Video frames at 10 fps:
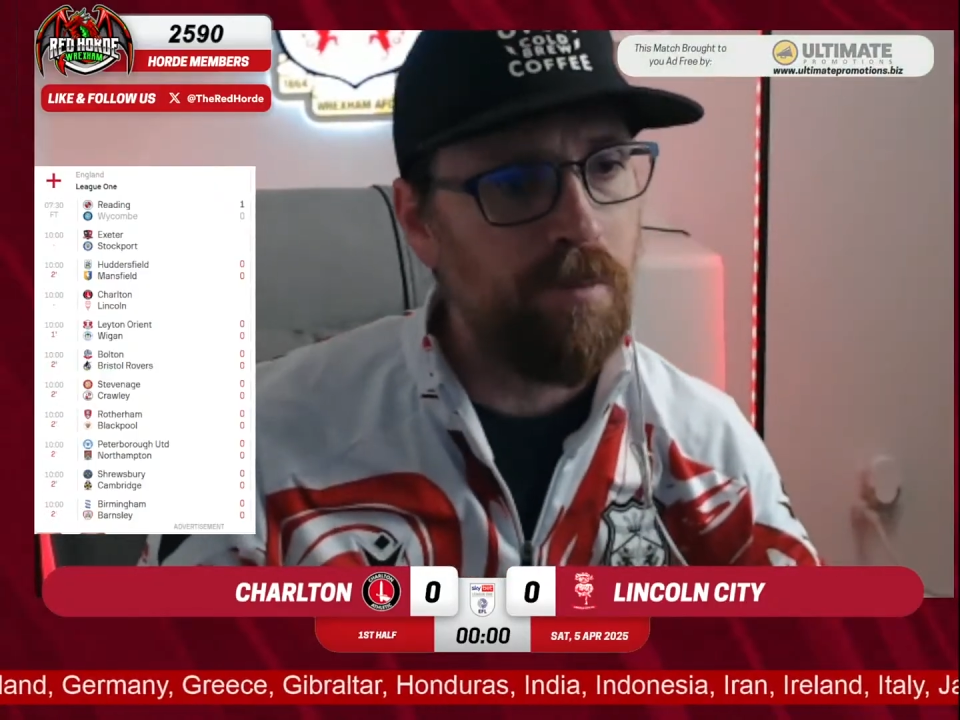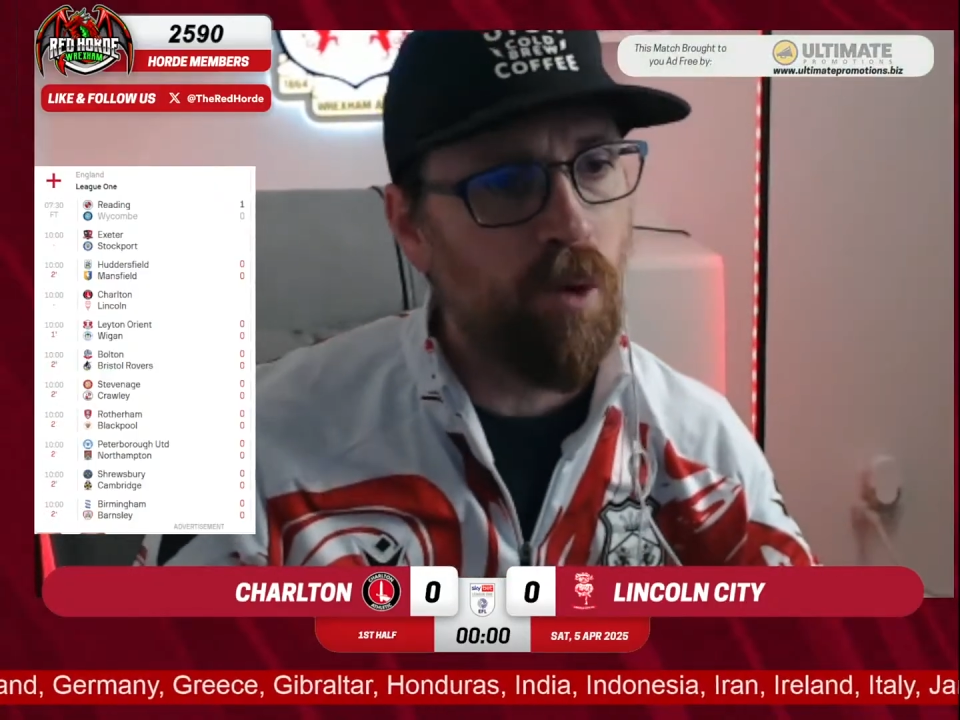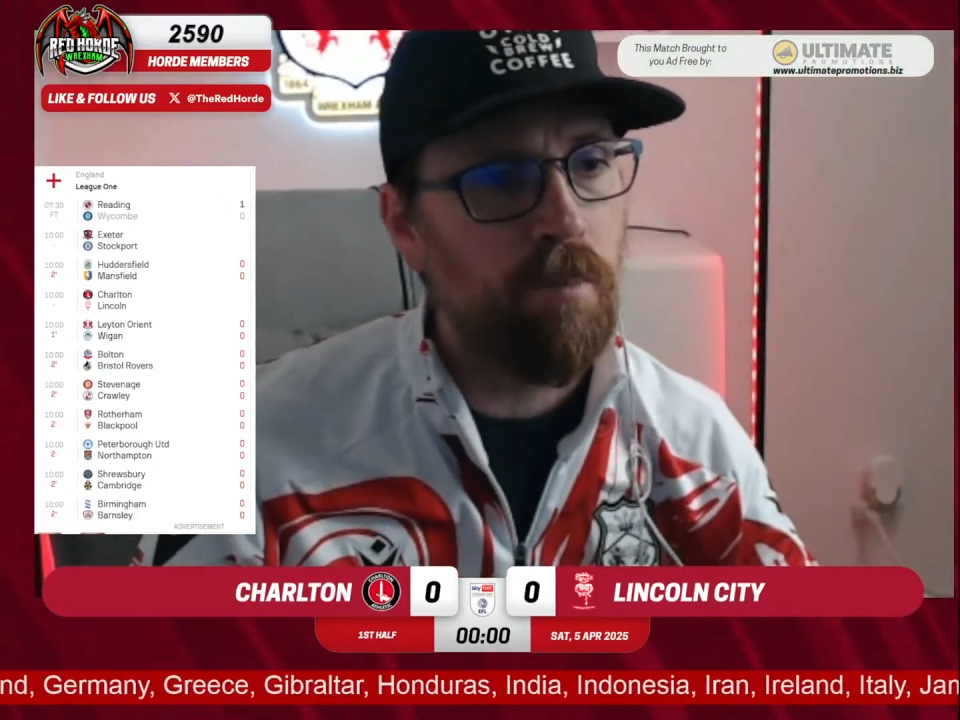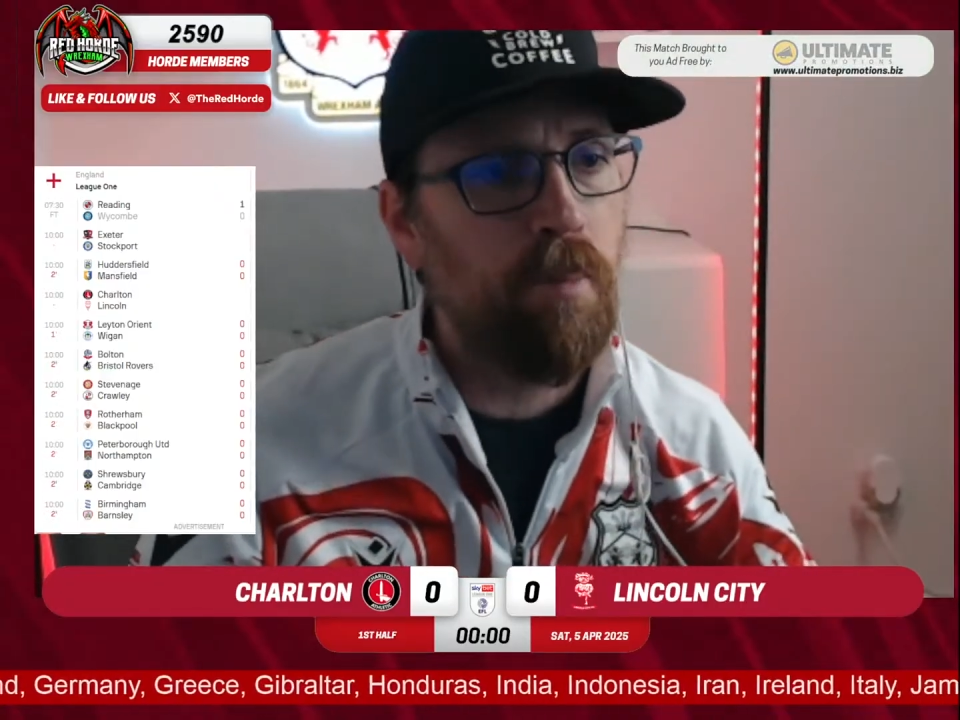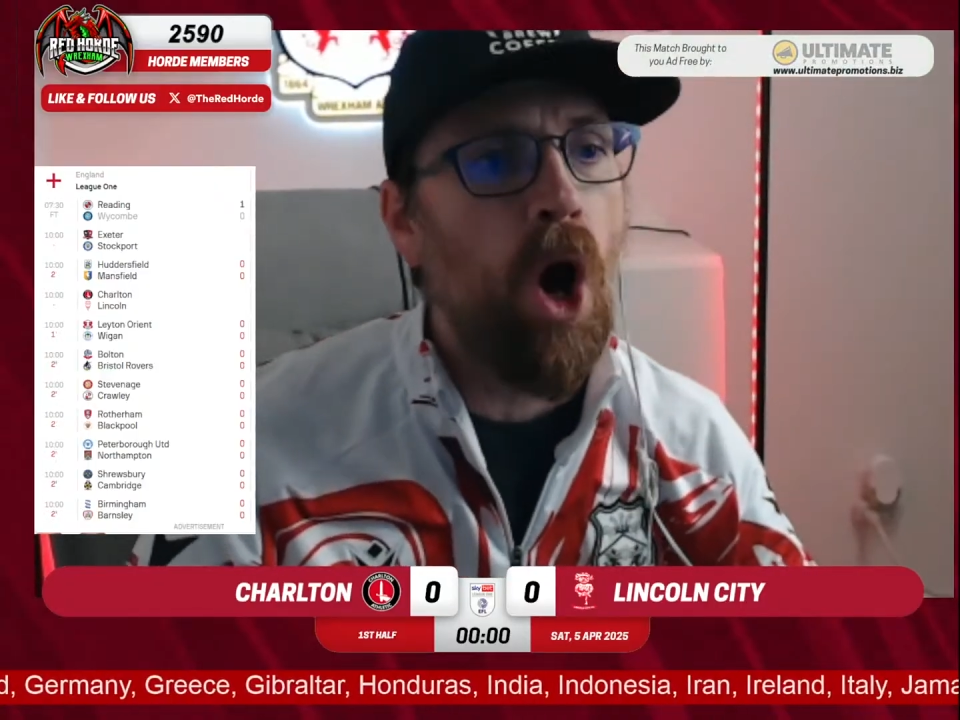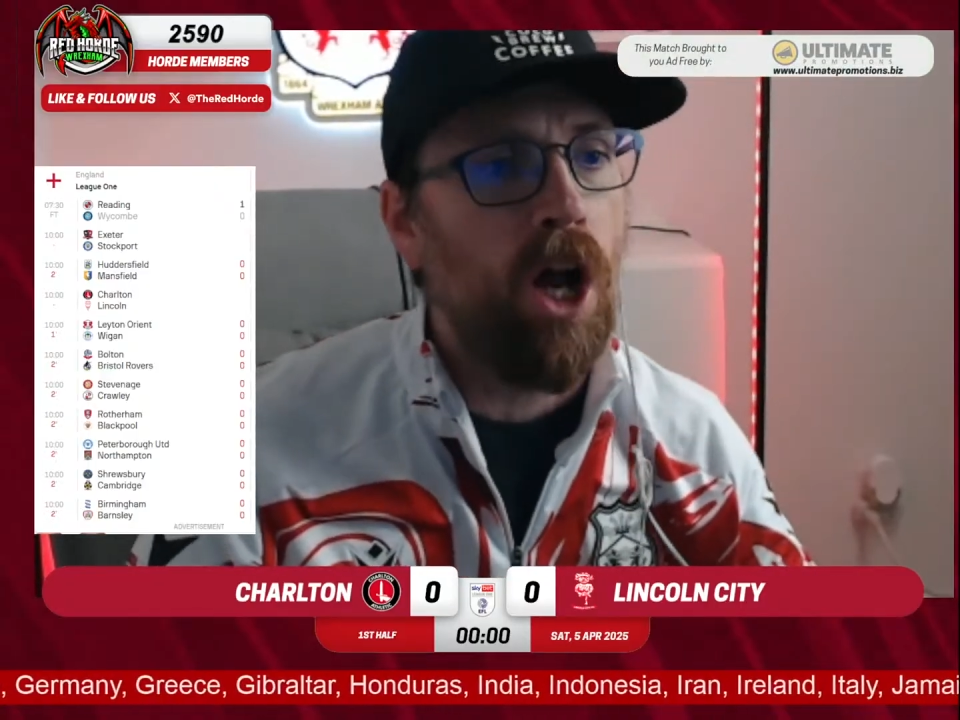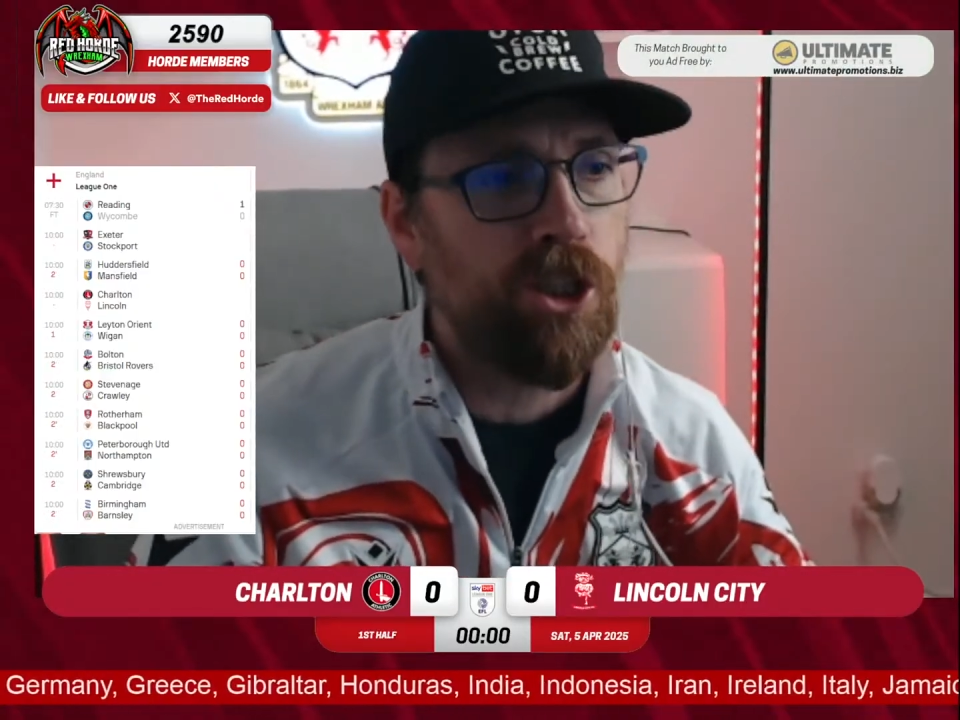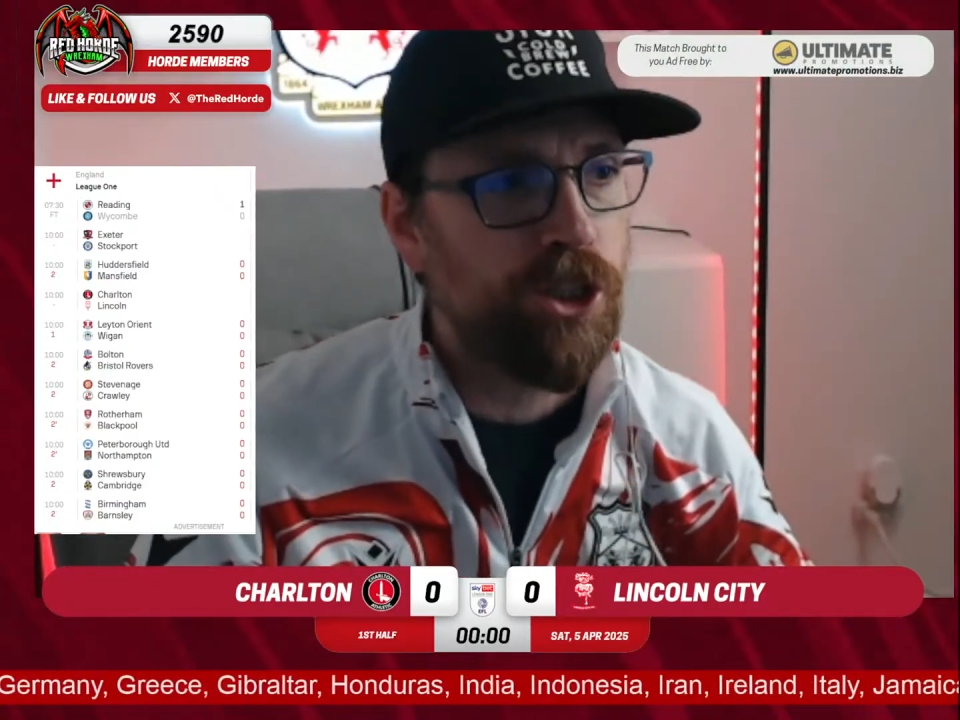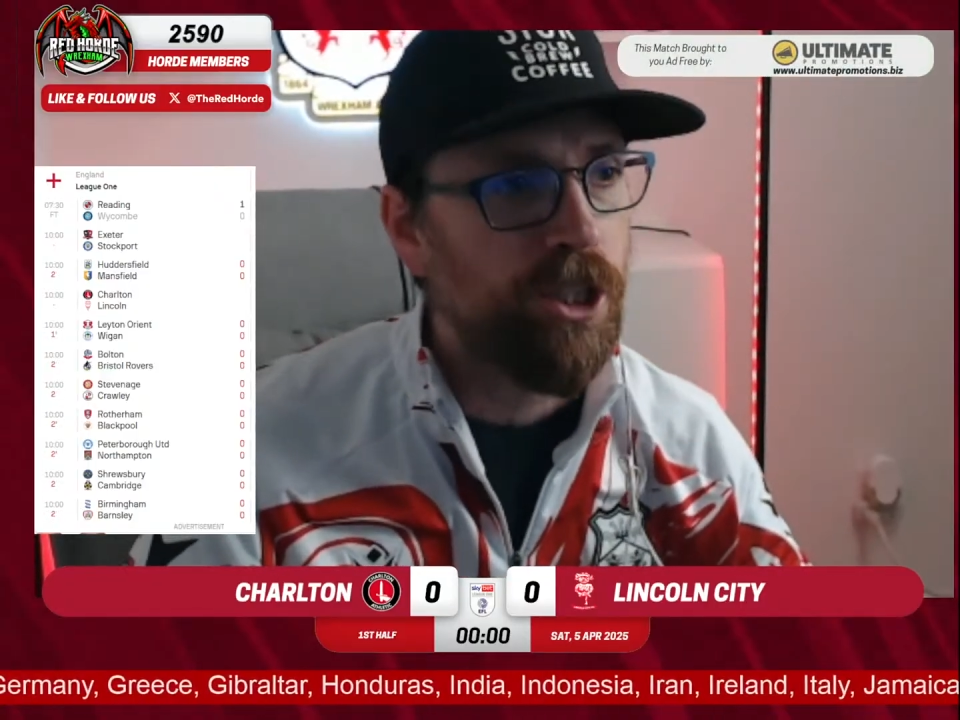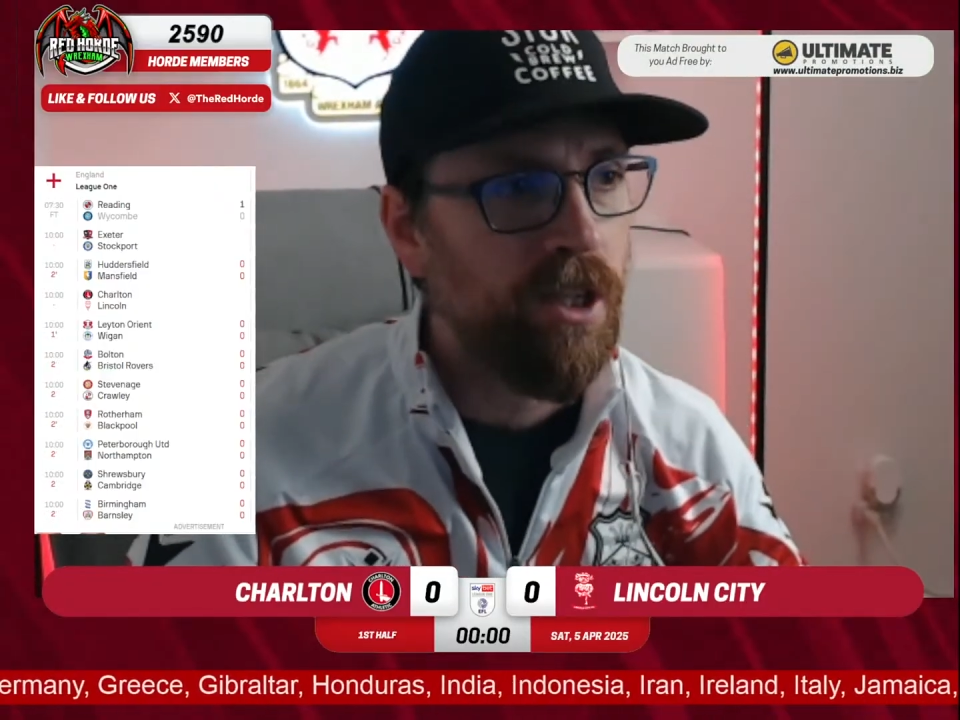more
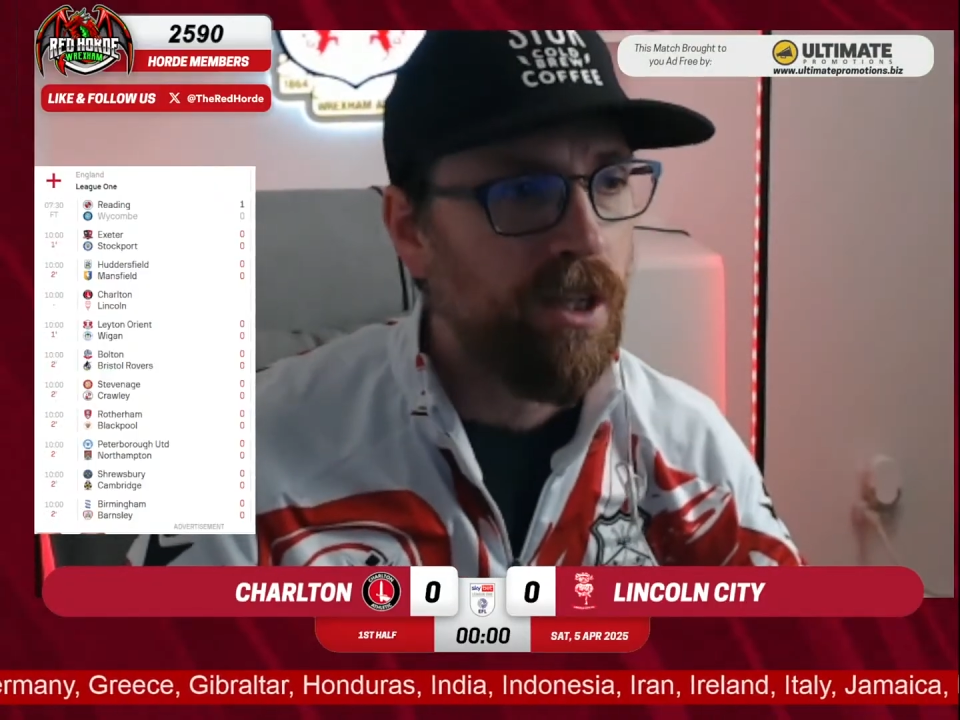posh.